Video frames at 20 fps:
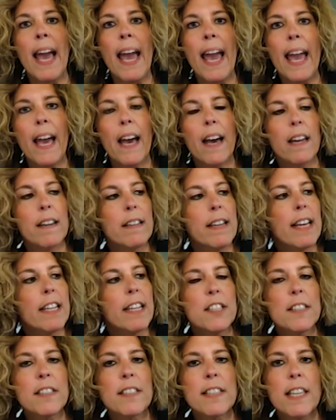And
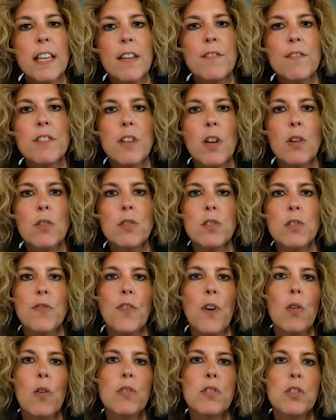it just gives those
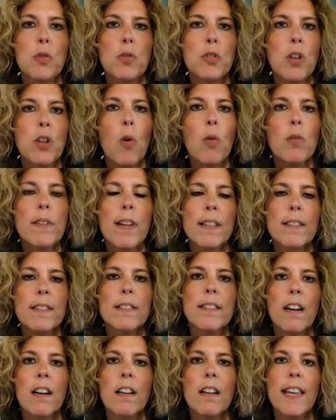folks who don't
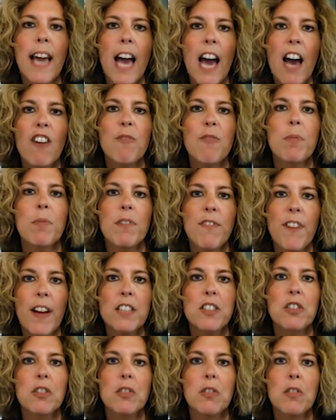necessarily have
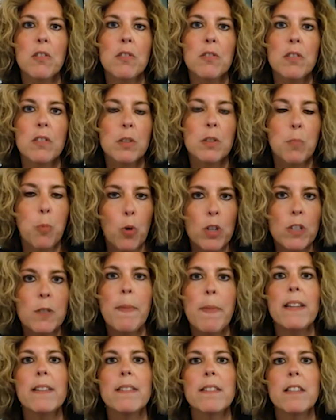professional sports
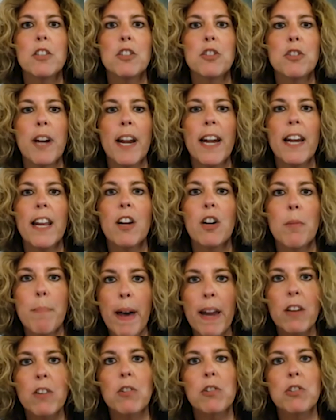medicine training or
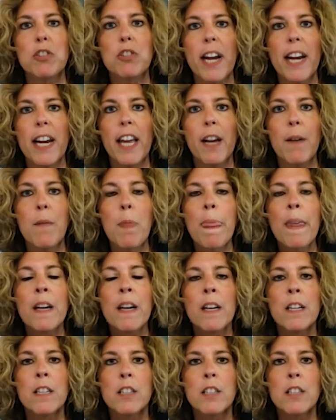medical training